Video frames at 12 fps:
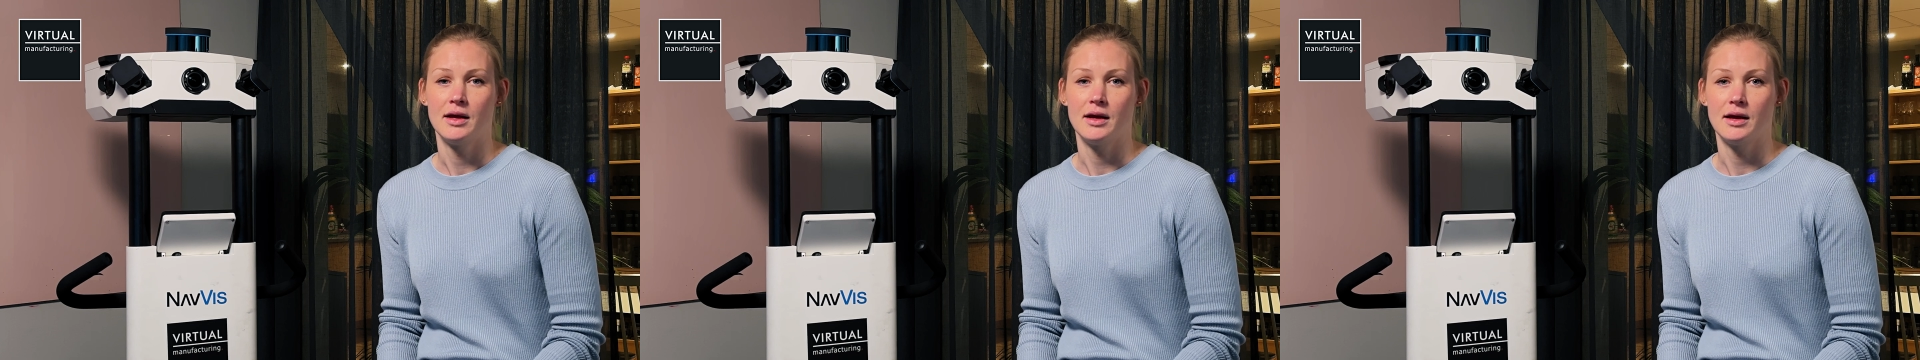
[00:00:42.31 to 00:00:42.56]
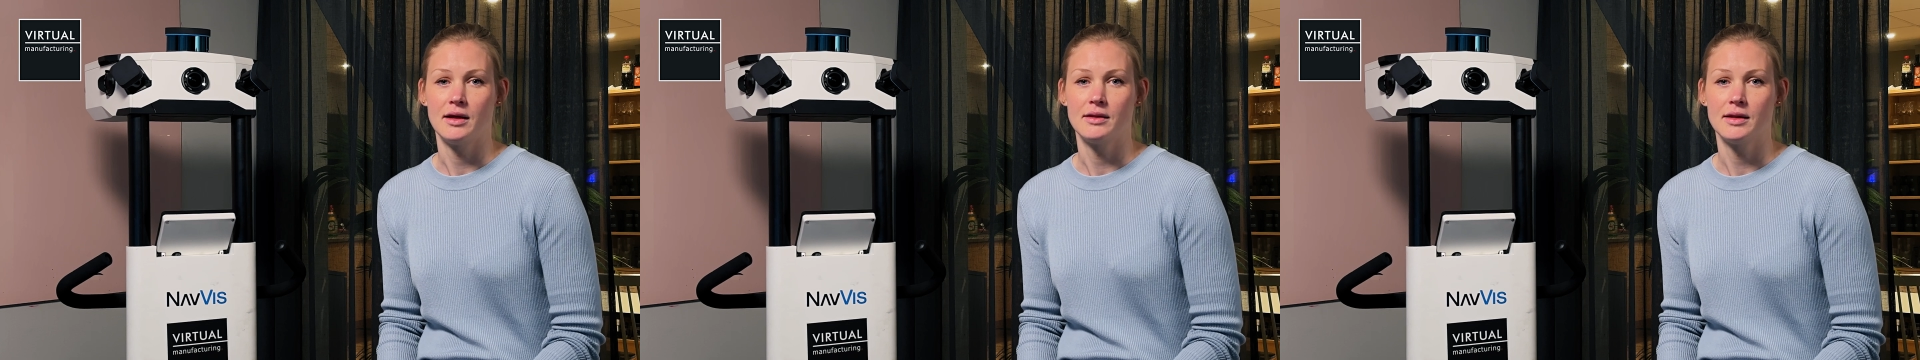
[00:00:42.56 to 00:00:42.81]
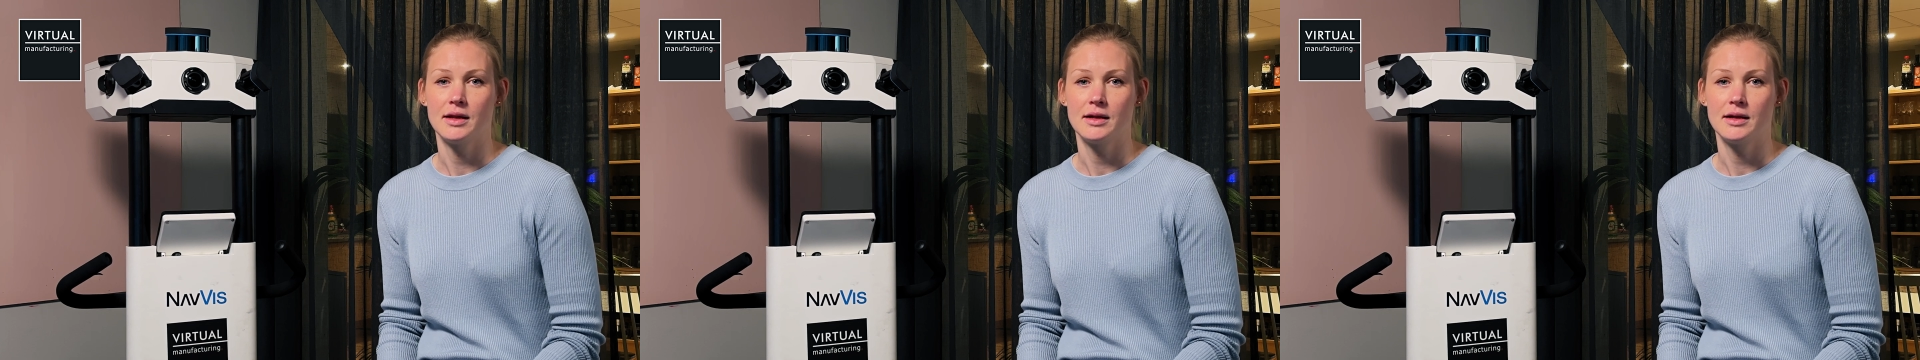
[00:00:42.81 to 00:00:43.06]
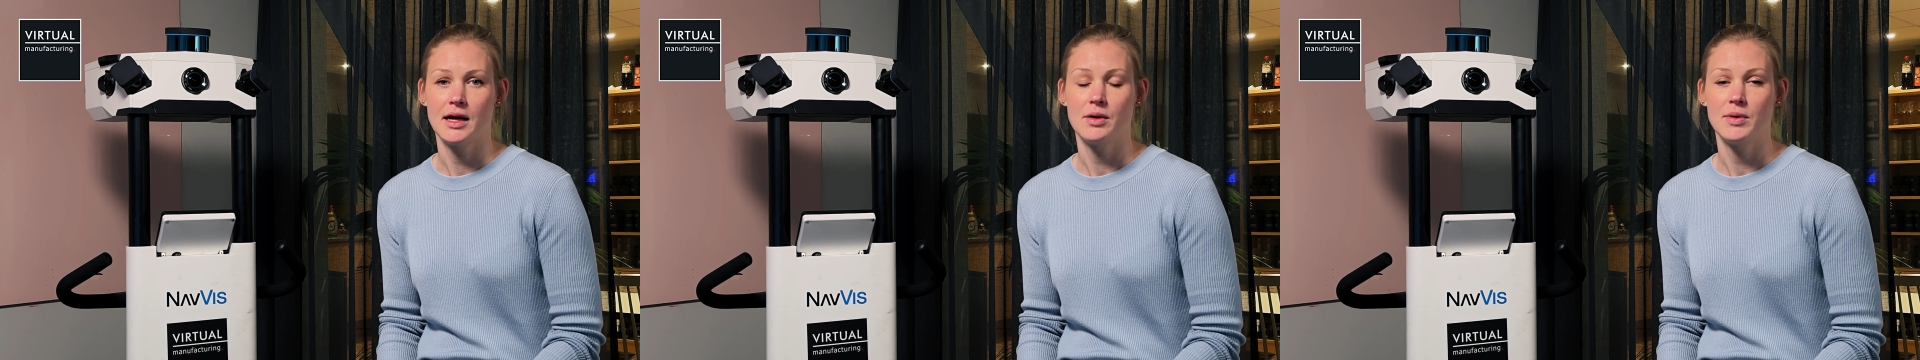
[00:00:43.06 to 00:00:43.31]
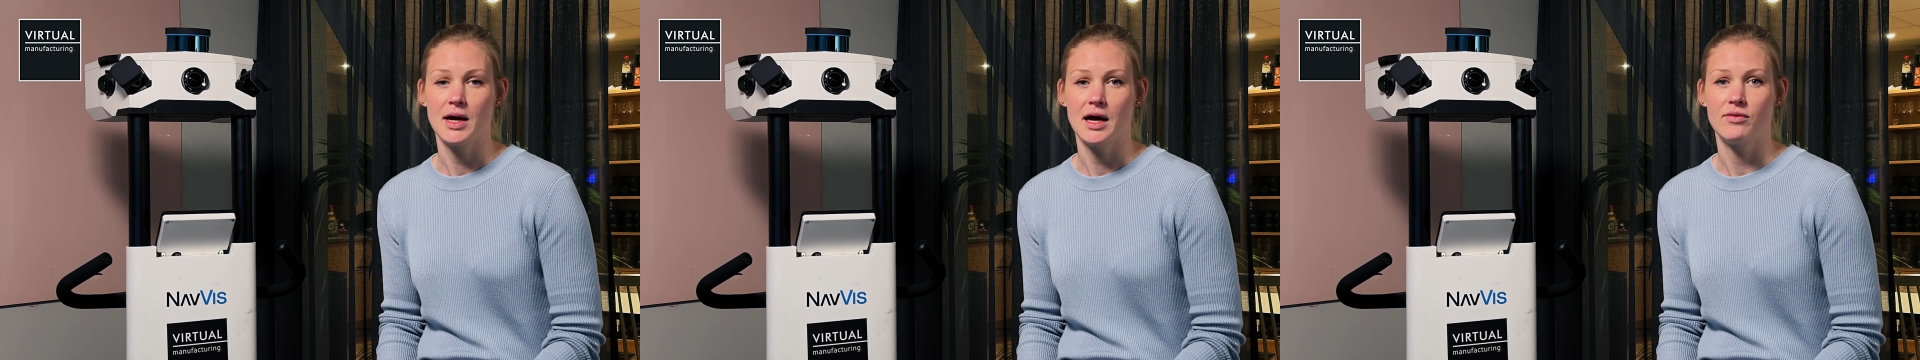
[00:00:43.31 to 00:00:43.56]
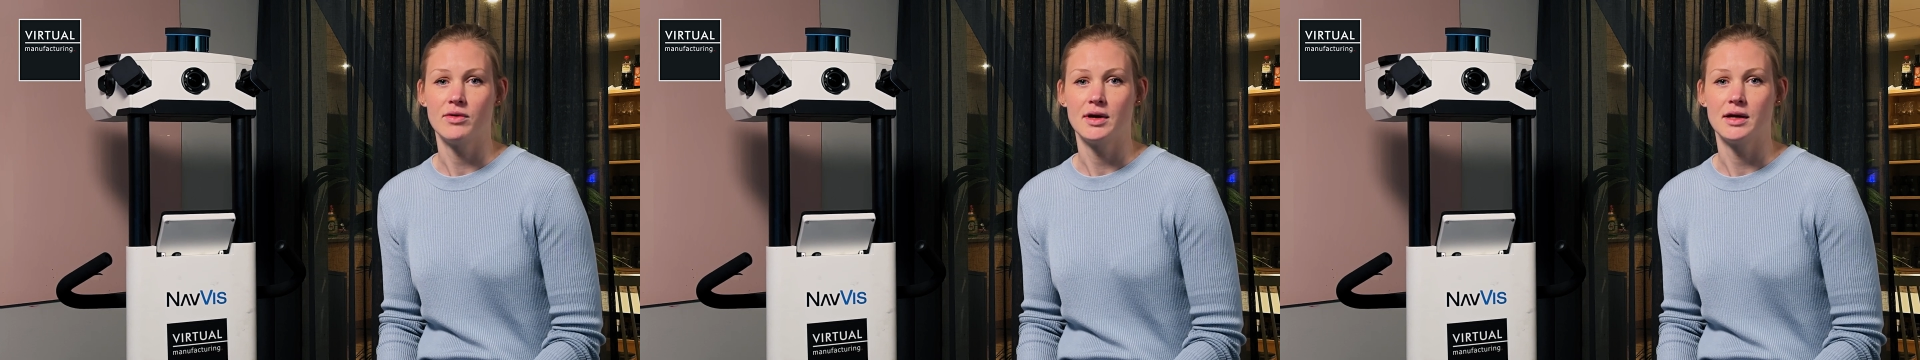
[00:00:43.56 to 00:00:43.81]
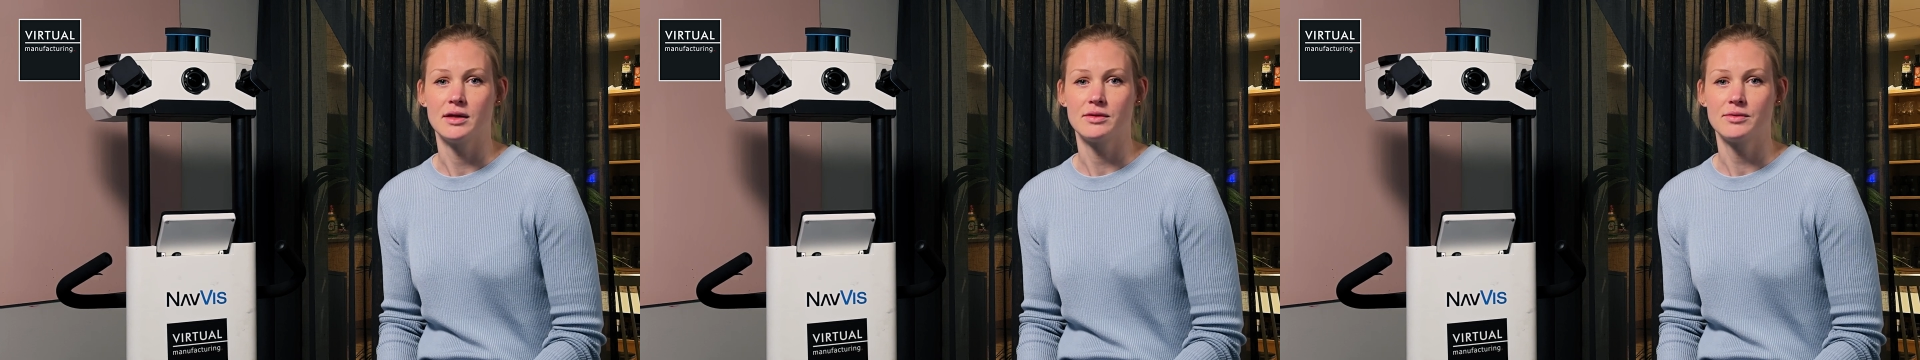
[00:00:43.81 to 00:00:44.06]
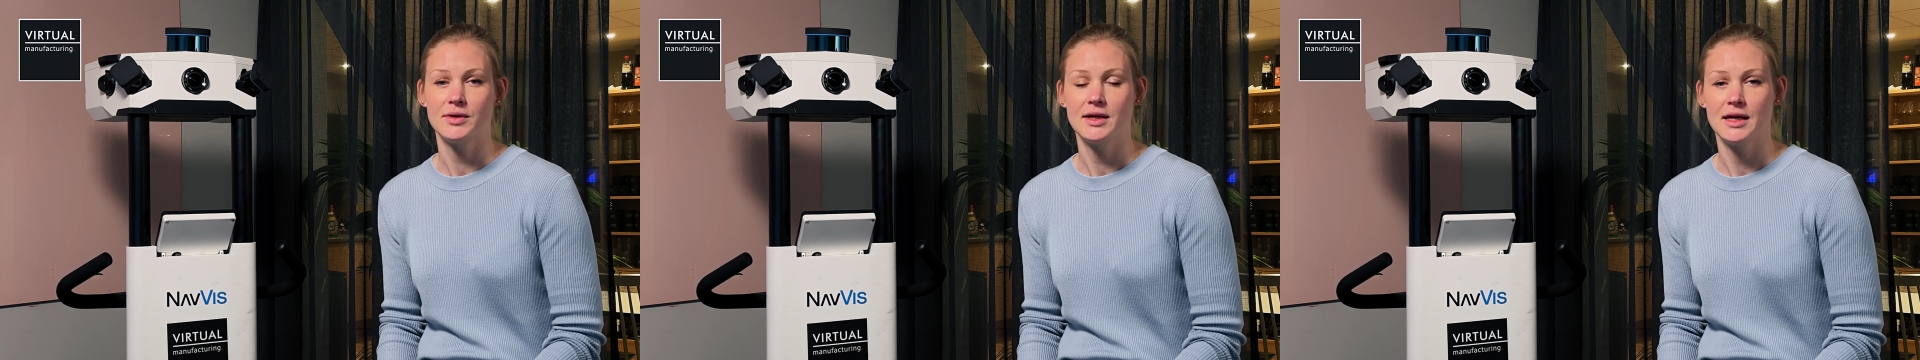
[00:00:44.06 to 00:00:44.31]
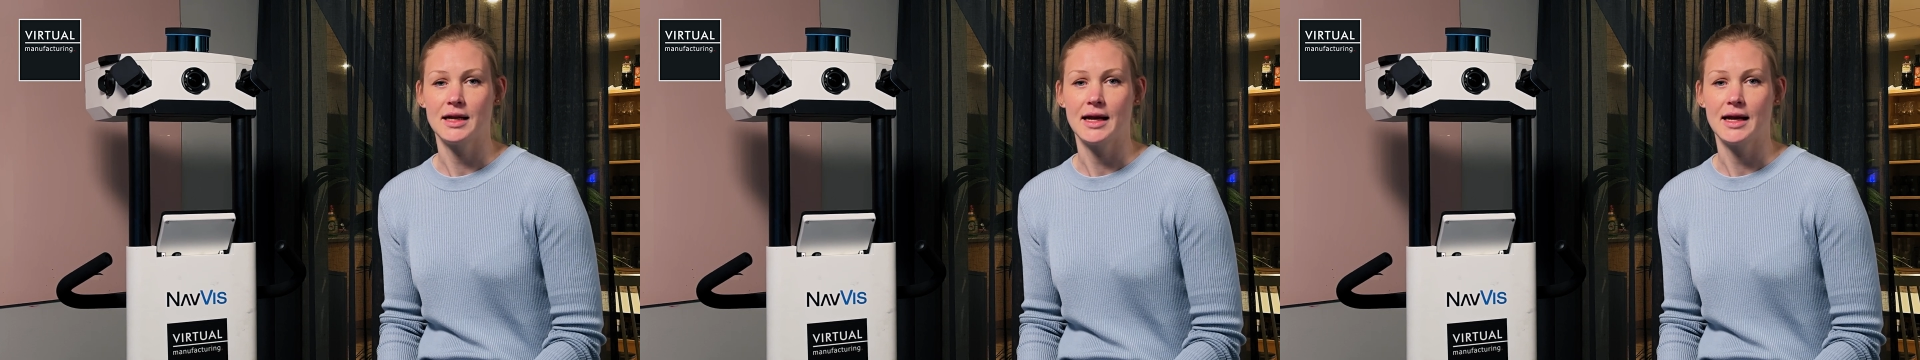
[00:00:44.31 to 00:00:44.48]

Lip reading: And now we have a 3D